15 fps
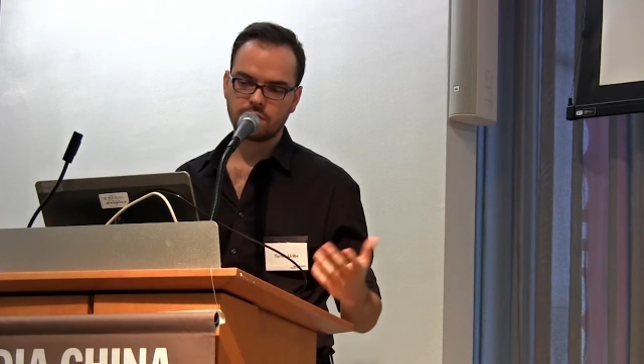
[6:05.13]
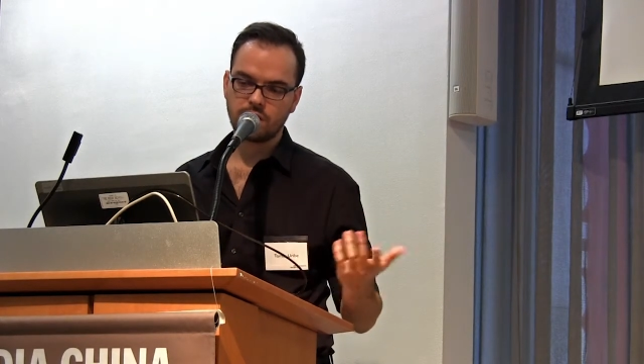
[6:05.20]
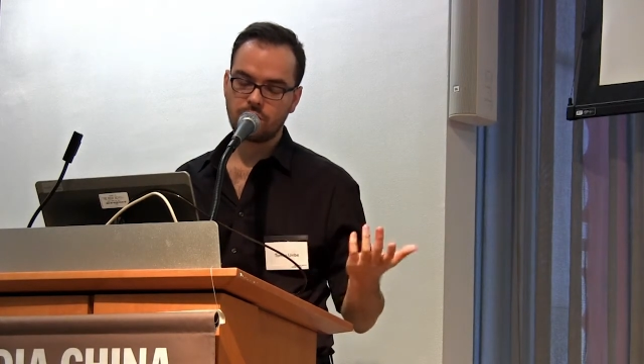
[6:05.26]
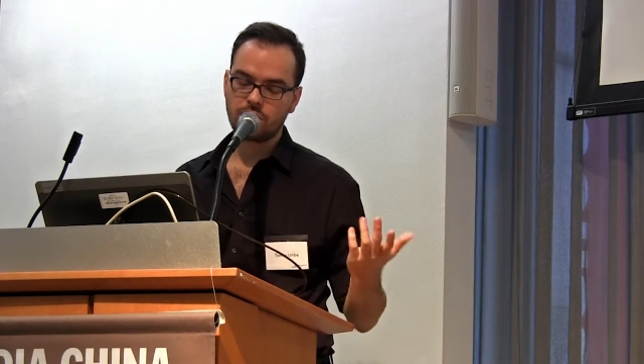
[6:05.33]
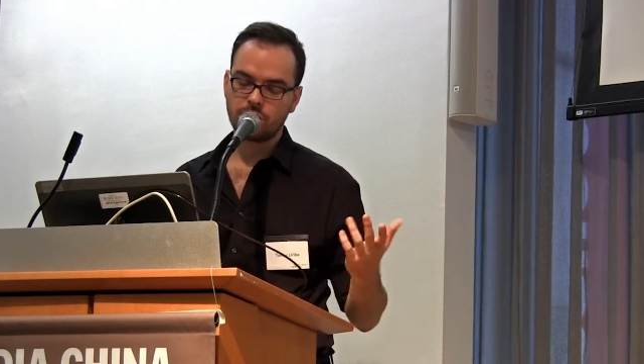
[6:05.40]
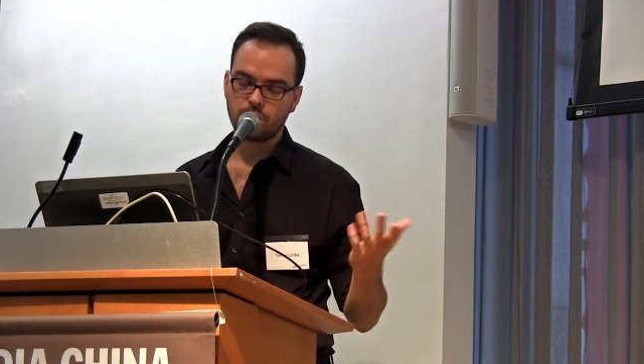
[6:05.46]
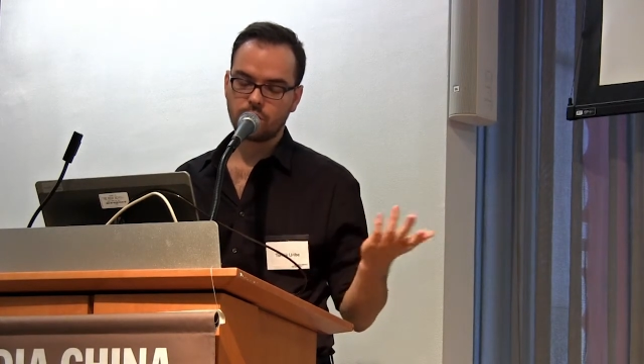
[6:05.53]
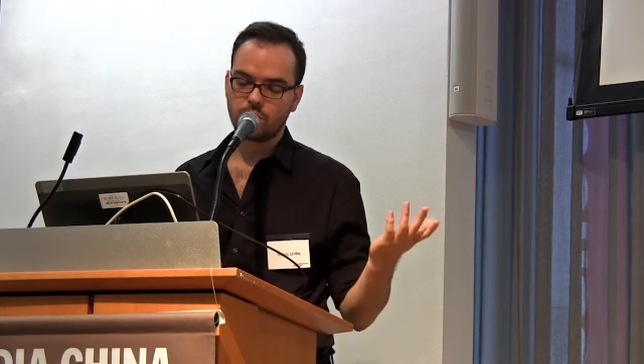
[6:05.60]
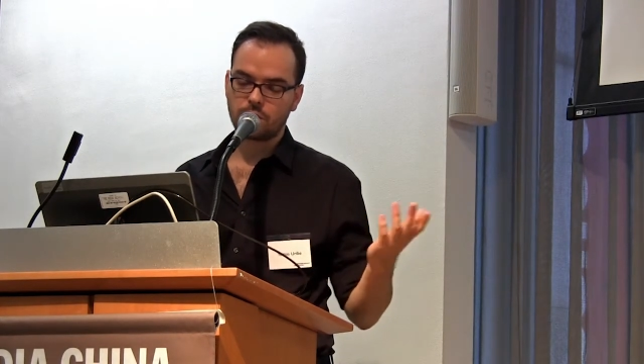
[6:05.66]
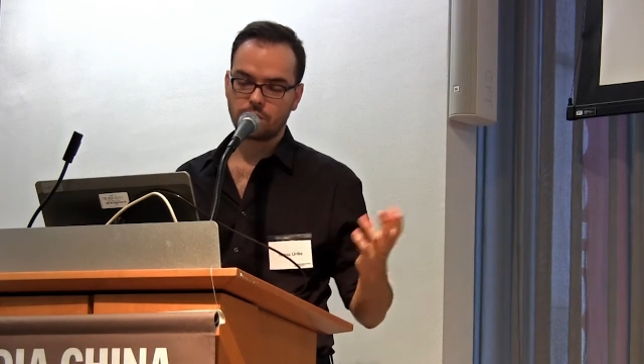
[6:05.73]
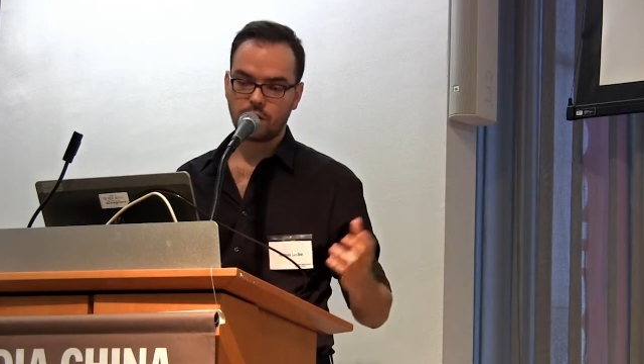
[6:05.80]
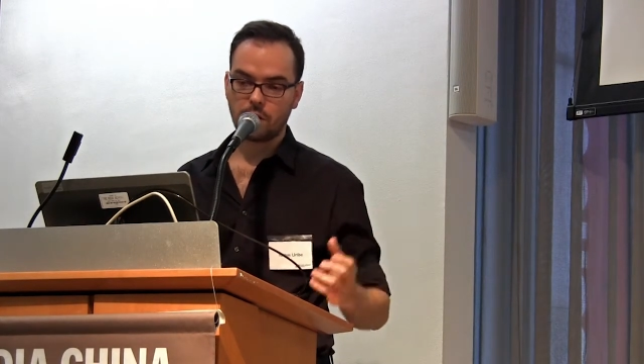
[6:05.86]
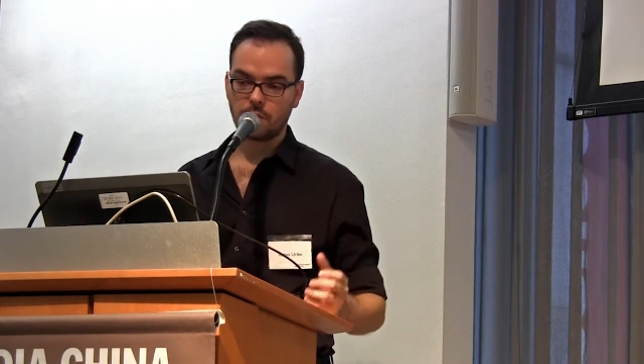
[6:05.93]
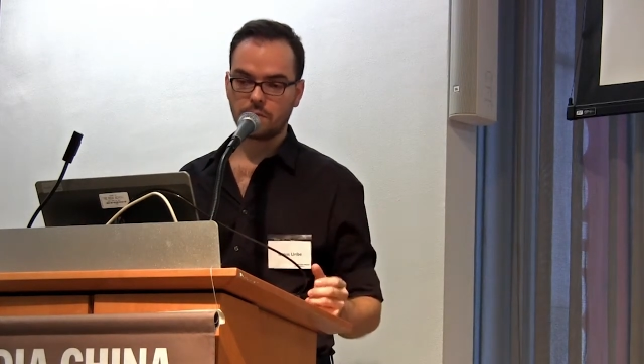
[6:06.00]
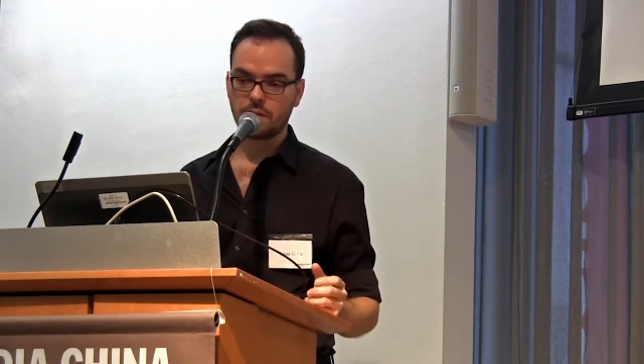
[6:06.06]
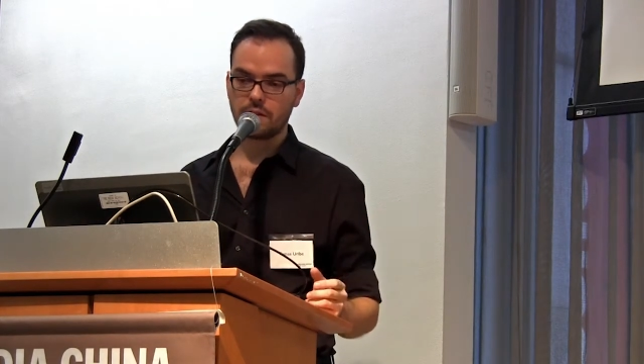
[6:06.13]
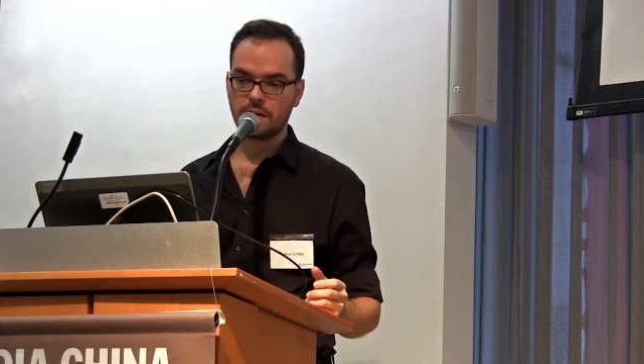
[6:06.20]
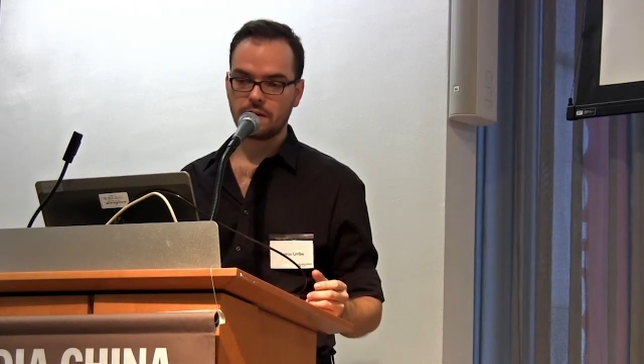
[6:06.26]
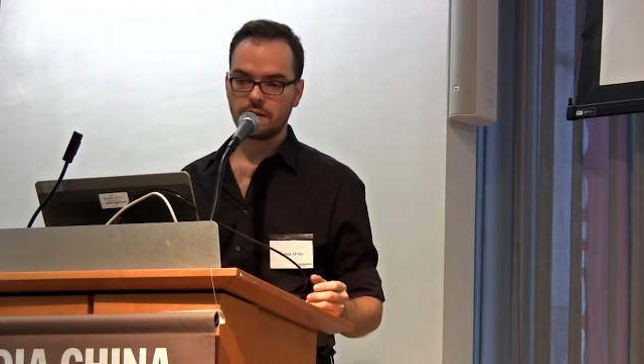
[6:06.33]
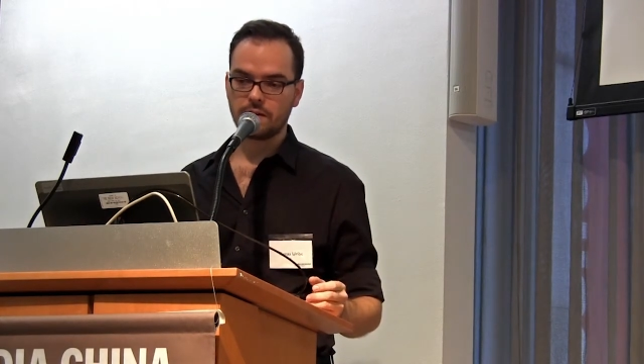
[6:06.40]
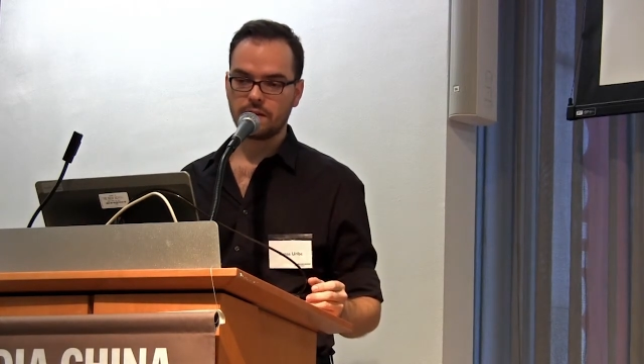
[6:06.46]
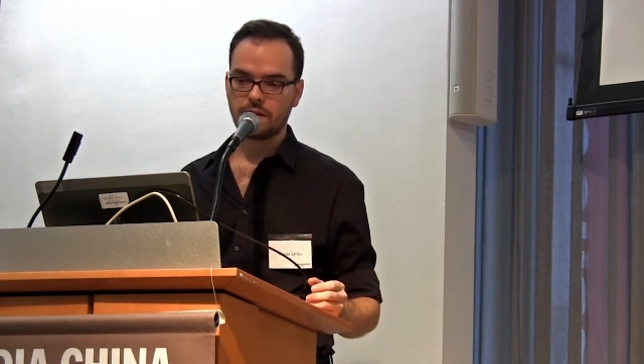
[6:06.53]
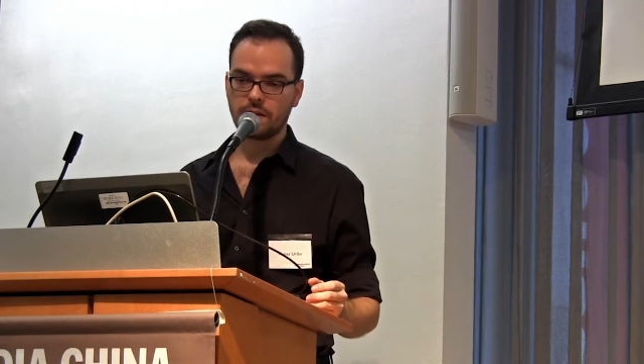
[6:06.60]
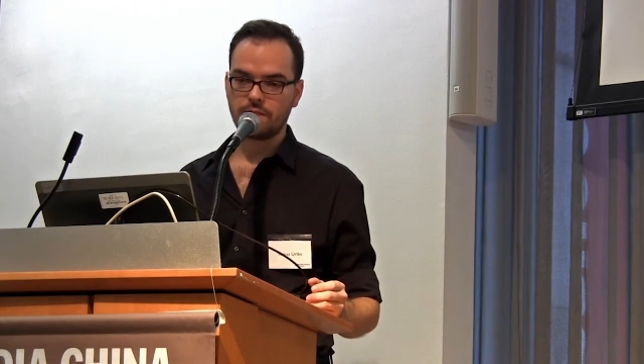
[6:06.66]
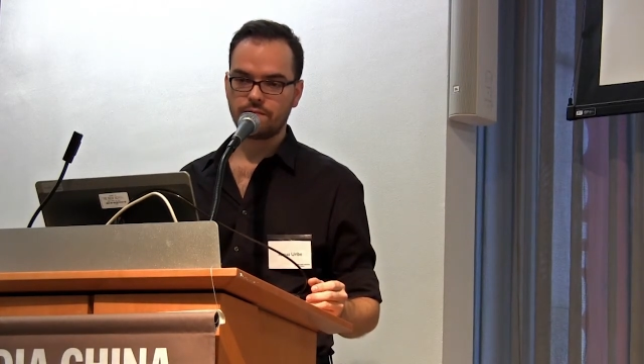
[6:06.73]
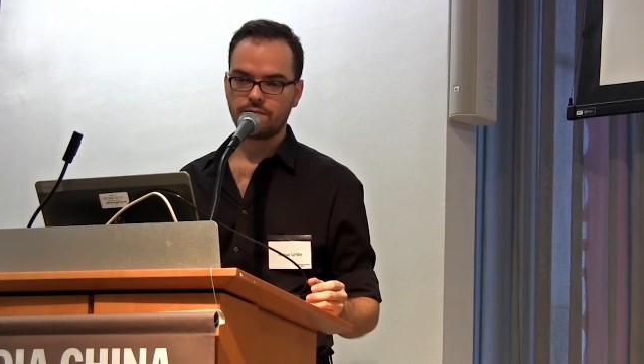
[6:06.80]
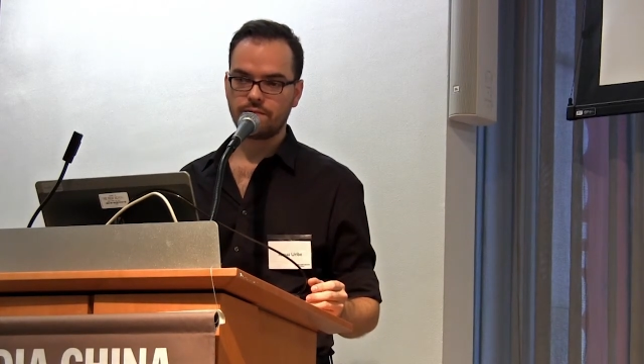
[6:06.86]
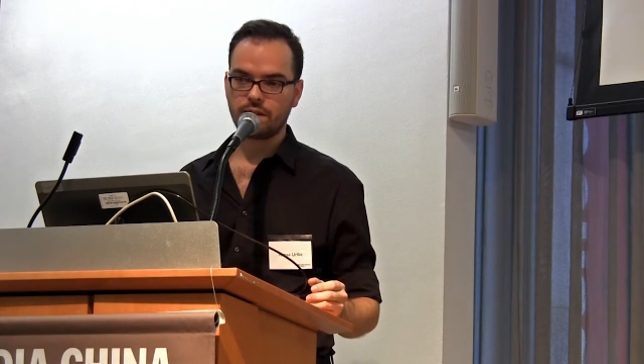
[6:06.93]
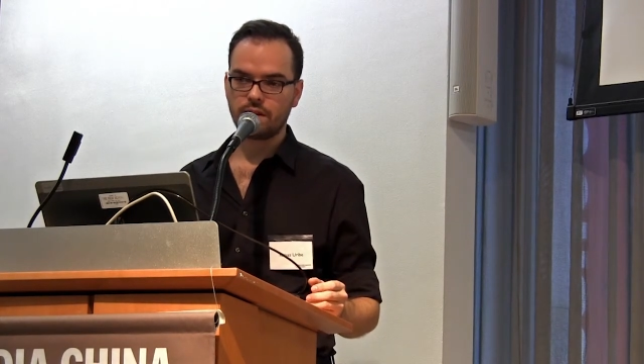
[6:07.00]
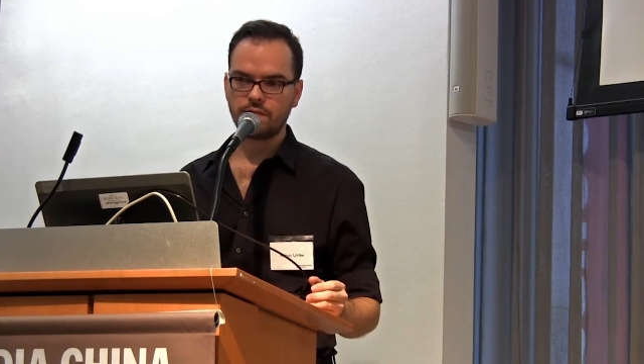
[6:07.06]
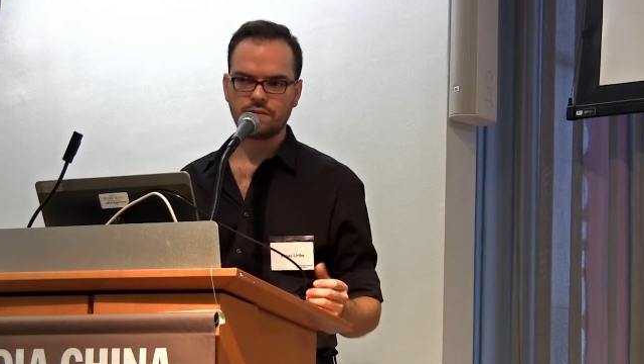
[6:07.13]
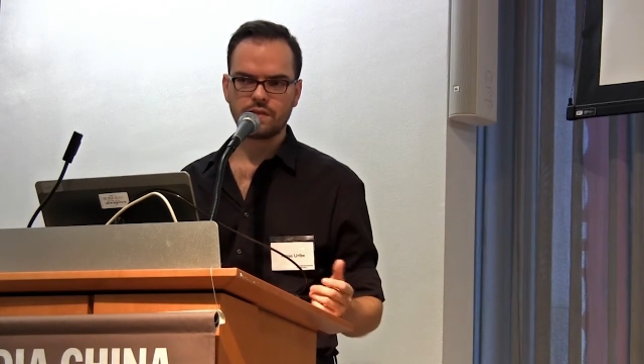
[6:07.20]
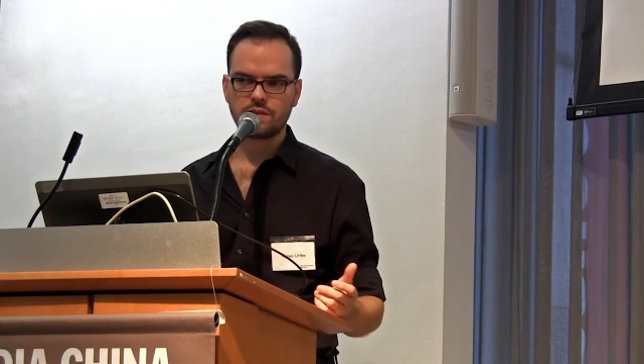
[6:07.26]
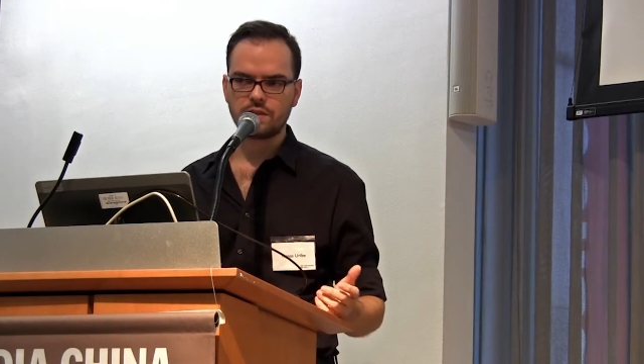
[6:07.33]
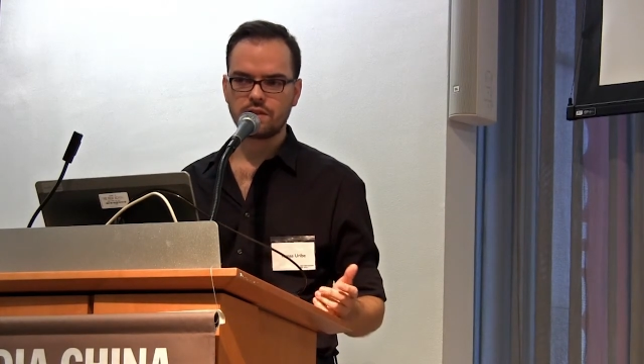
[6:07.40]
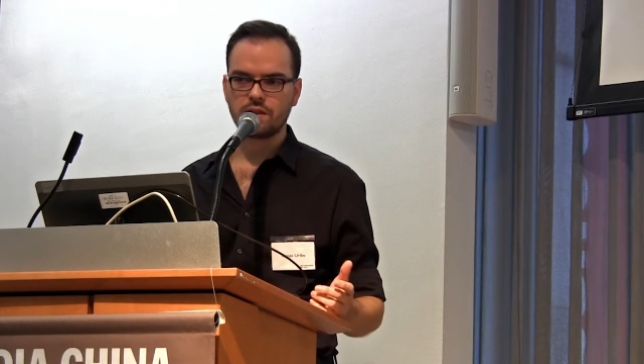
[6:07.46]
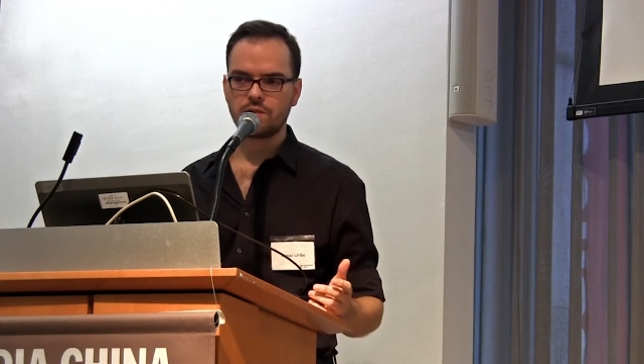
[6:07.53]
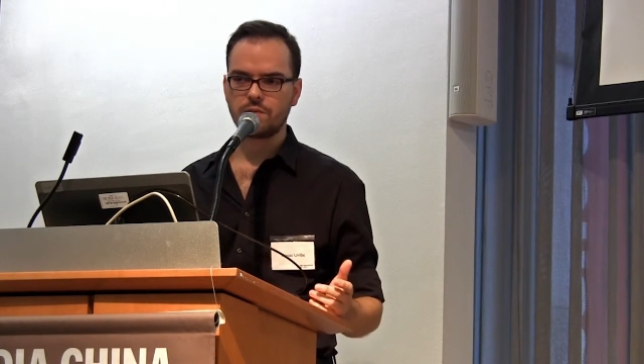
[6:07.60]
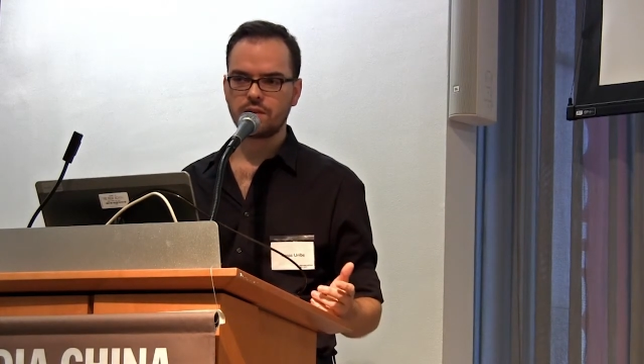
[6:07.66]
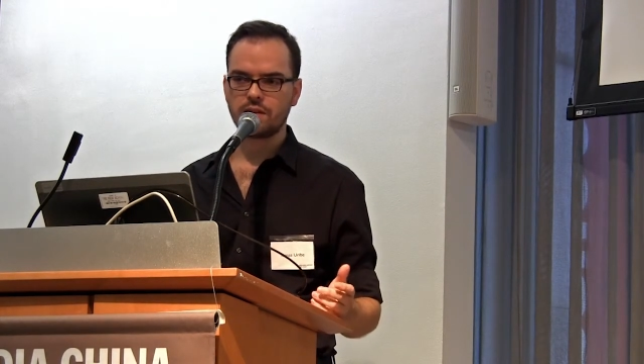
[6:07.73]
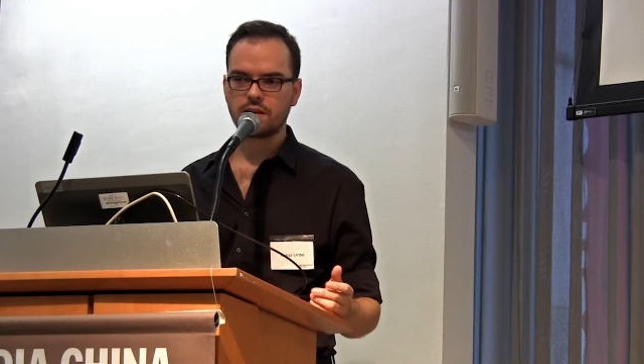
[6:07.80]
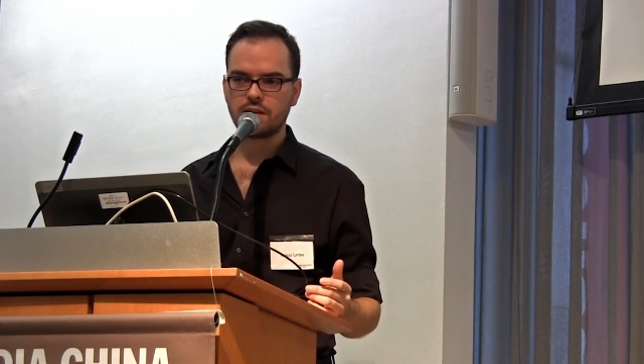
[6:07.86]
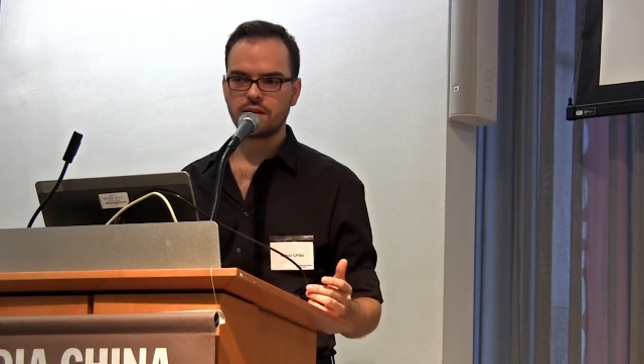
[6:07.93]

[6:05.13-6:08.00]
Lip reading: even more probably than 1,500